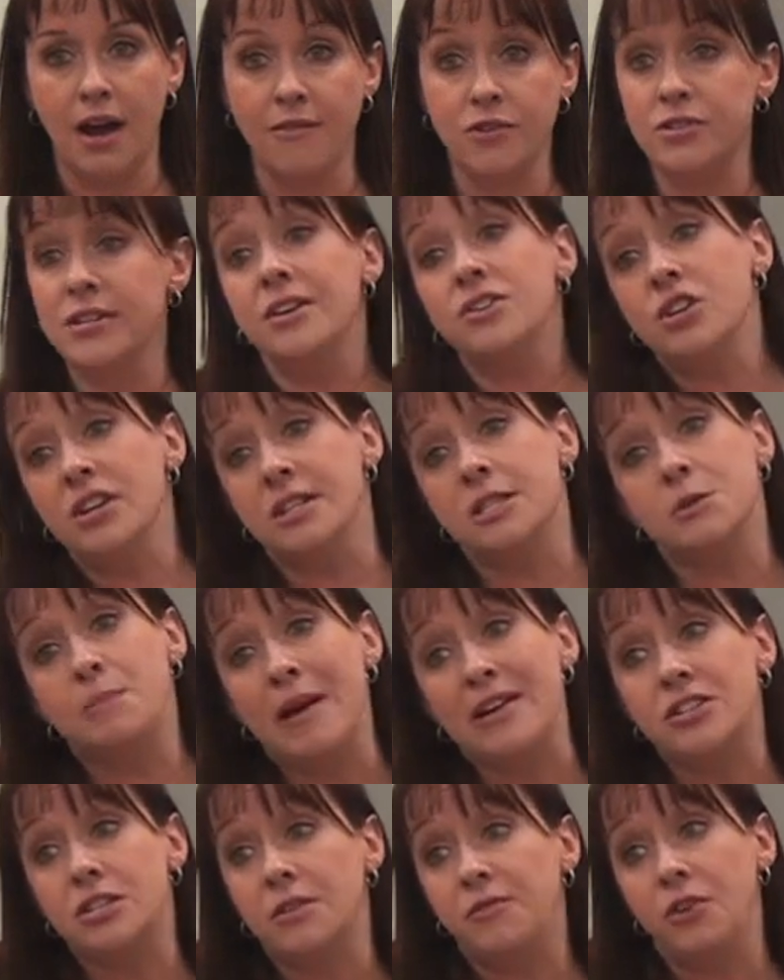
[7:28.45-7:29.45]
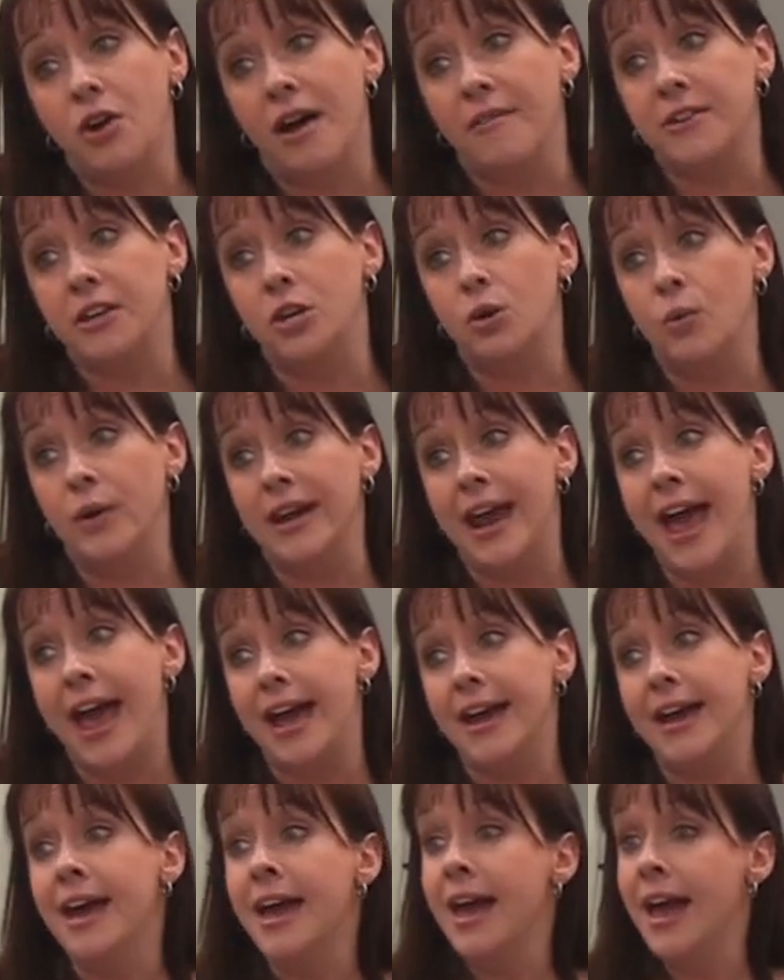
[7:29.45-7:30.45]
conversation, especially if you have
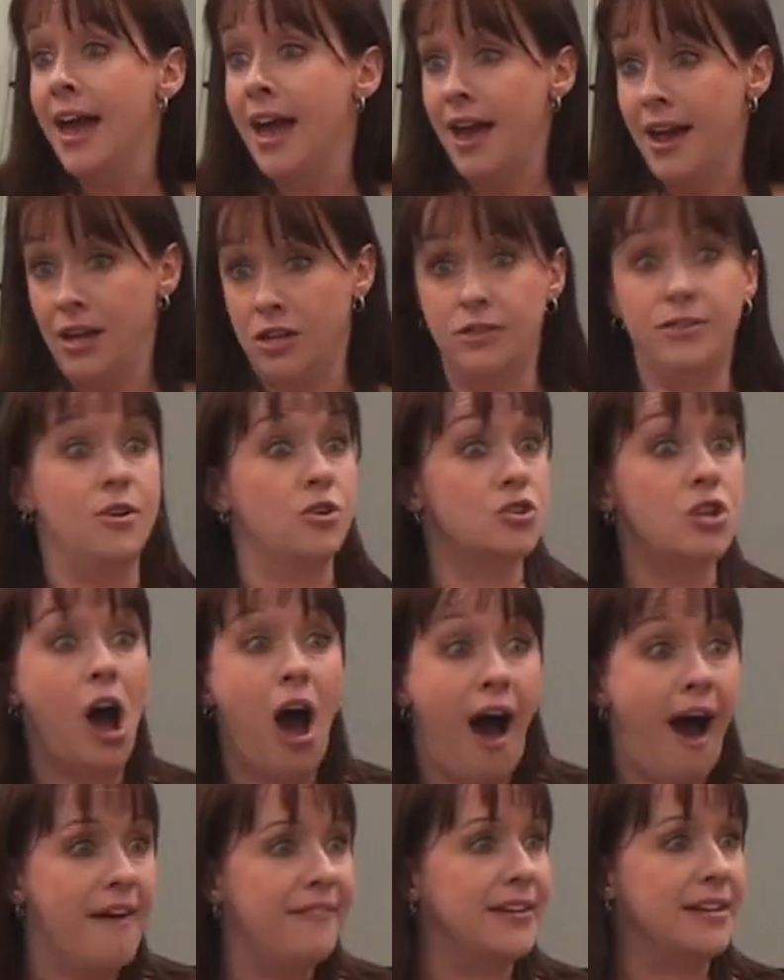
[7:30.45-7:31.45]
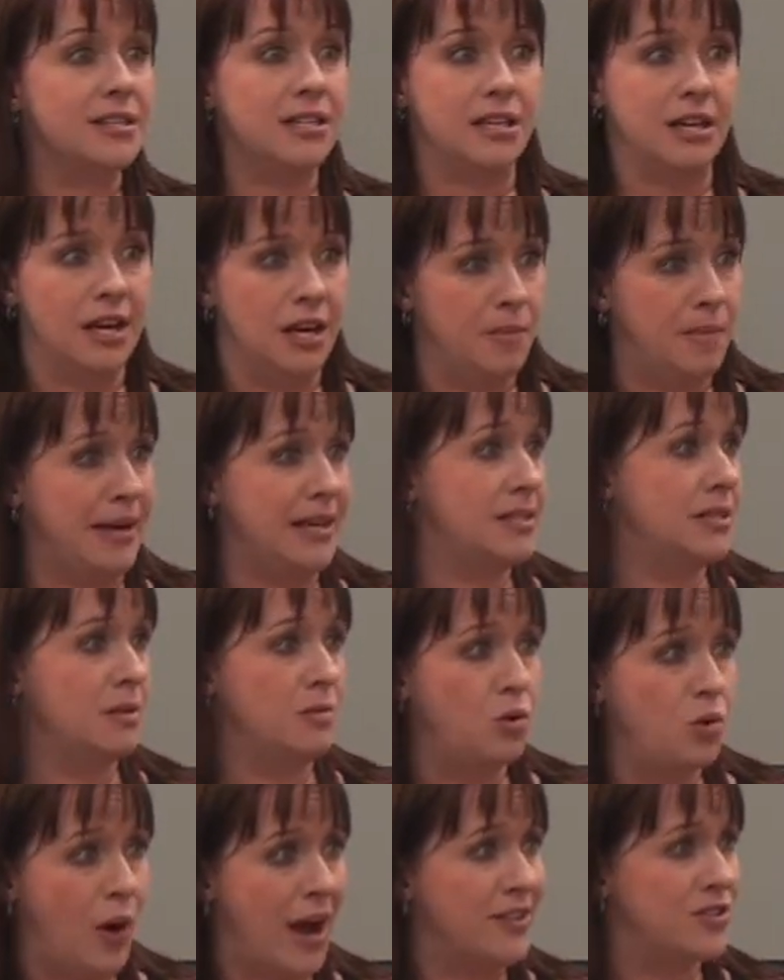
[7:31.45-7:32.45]
Q&A, there's obviously going to be
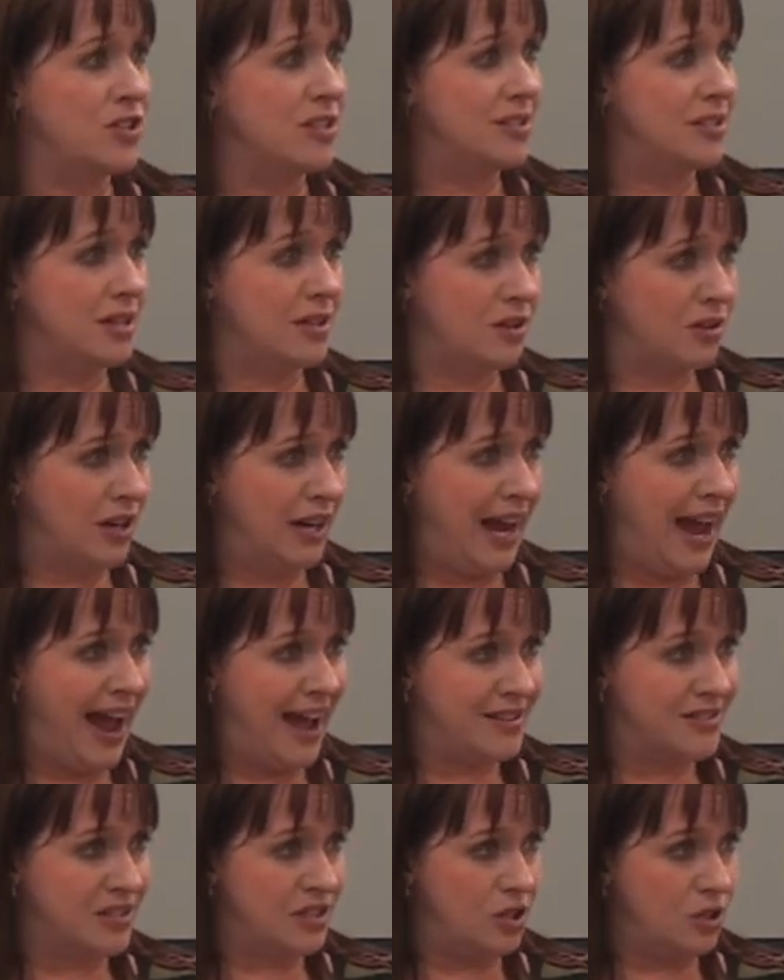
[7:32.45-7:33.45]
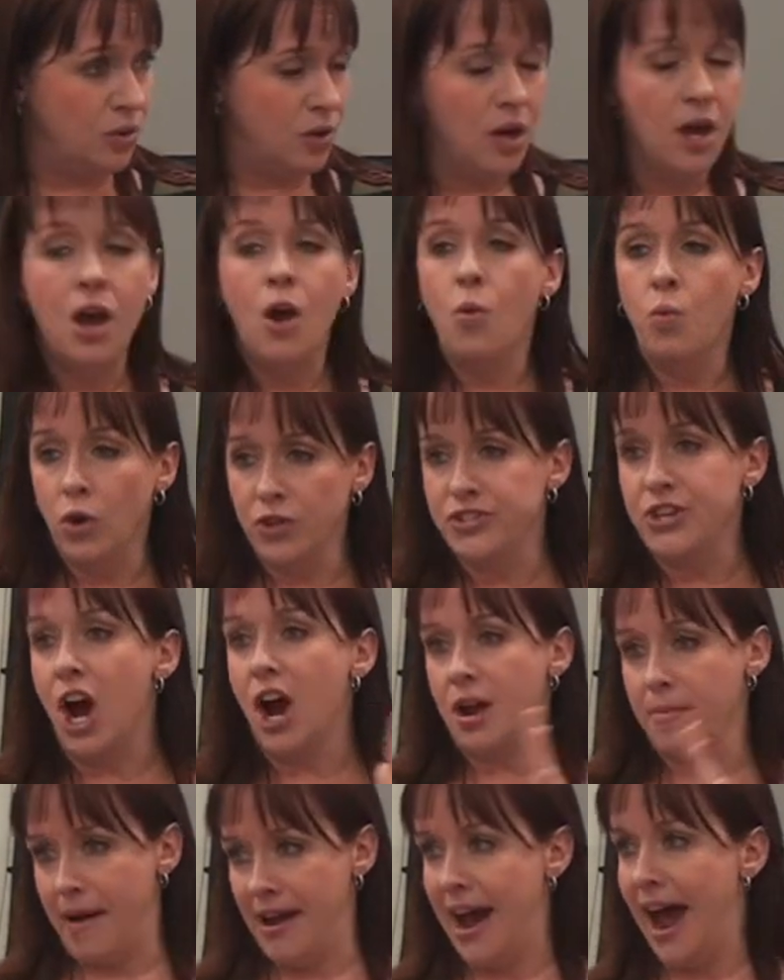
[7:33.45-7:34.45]
some questions that they're going to ask you. We'll
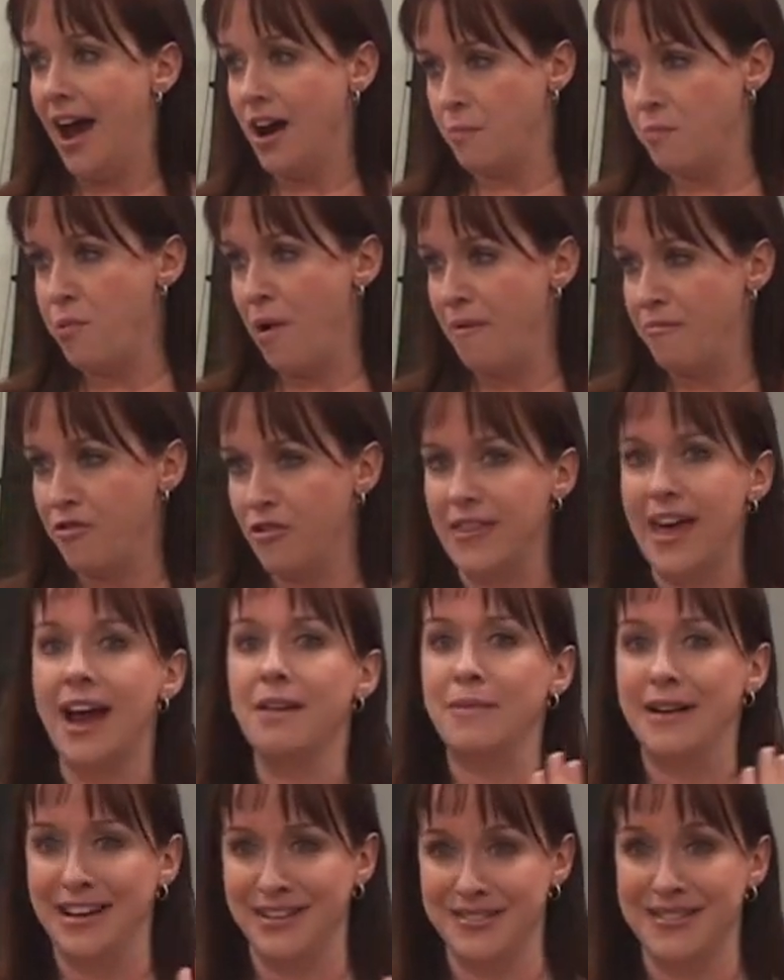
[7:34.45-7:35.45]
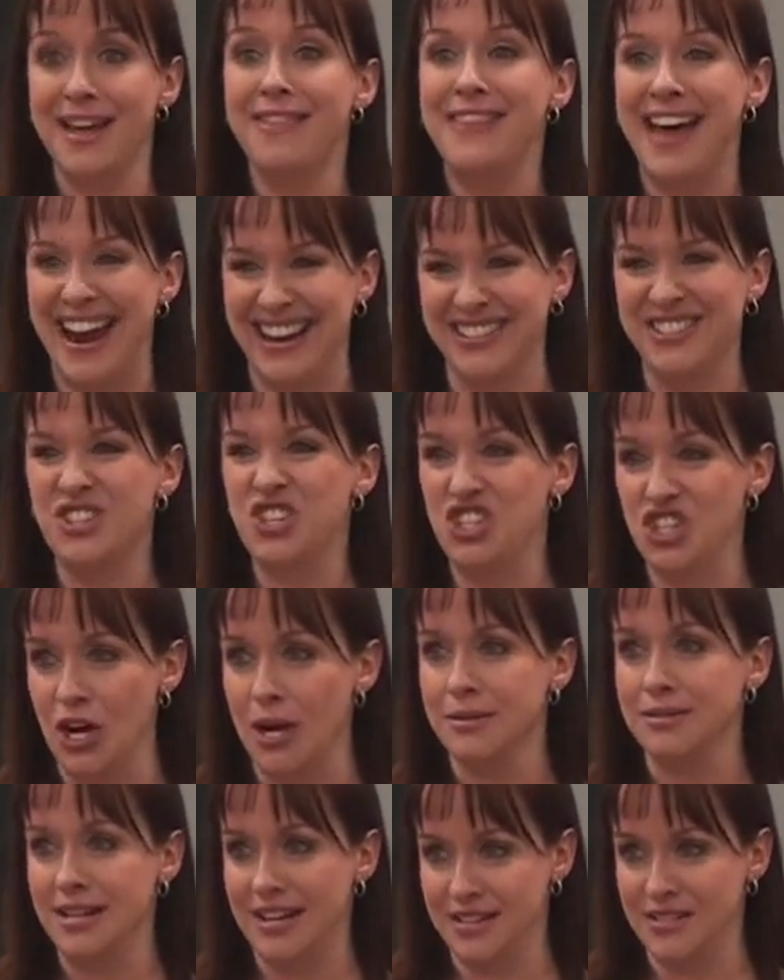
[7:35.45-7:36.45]
talk about how to prep for that because that is
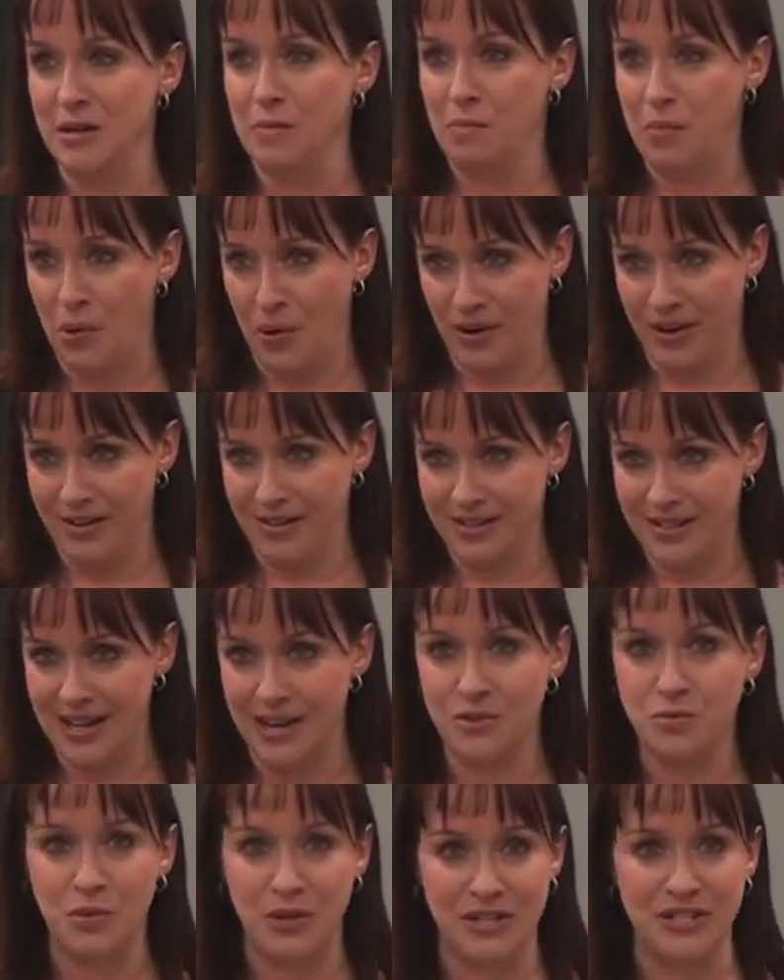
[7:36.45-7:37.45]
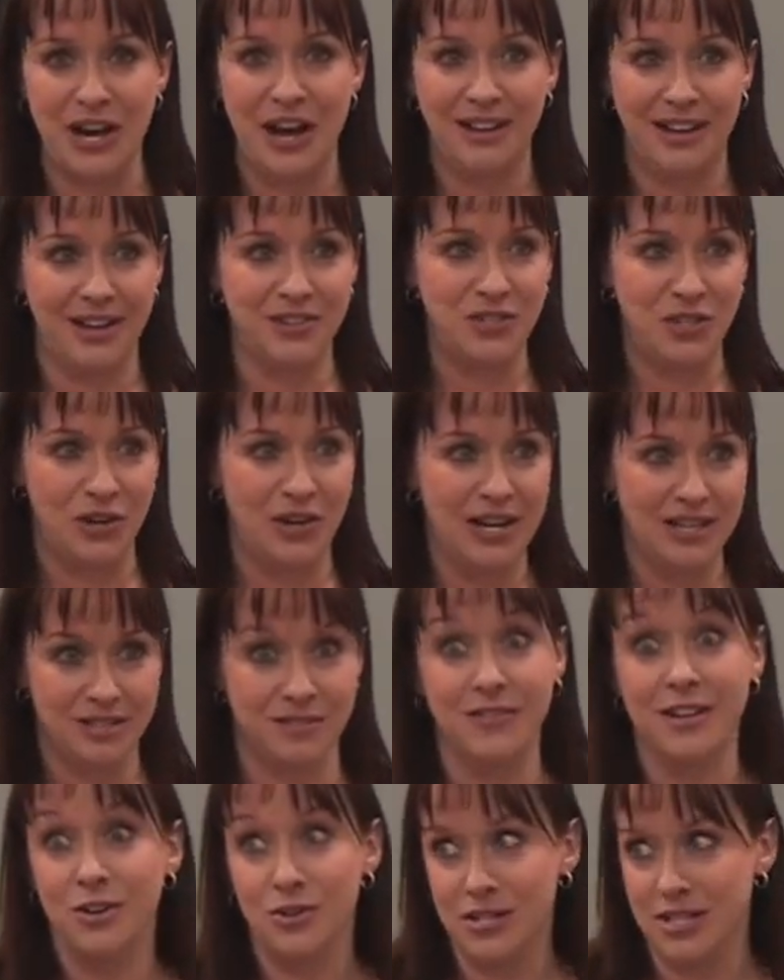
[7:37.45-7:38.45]
just as important as we saw last year at
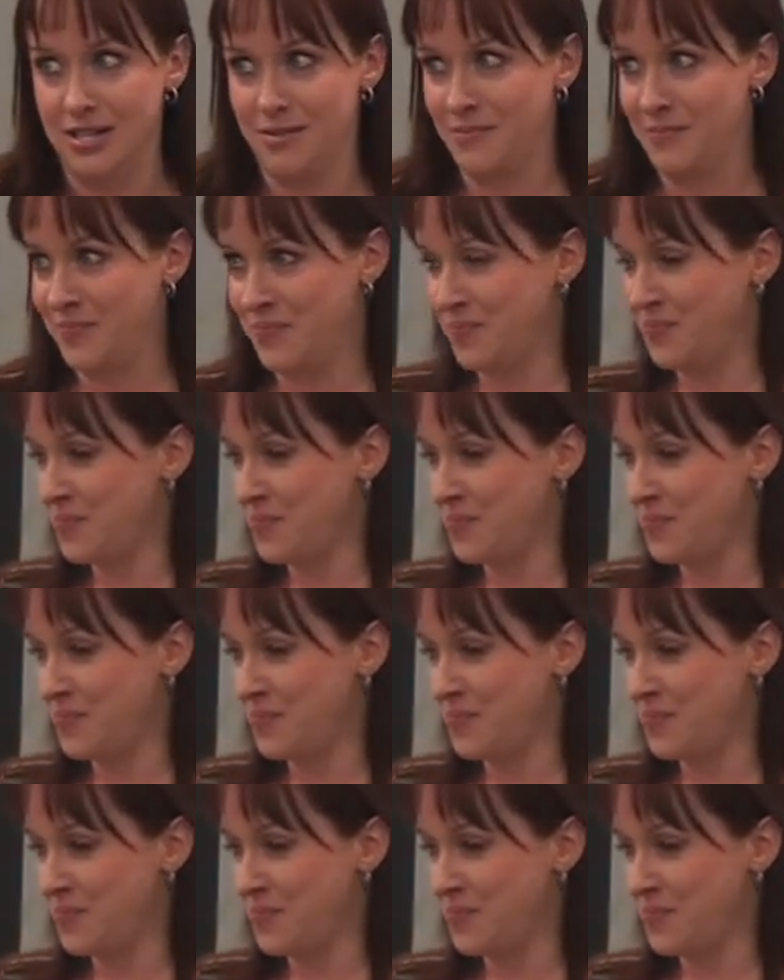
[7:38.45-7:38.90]
SVOD.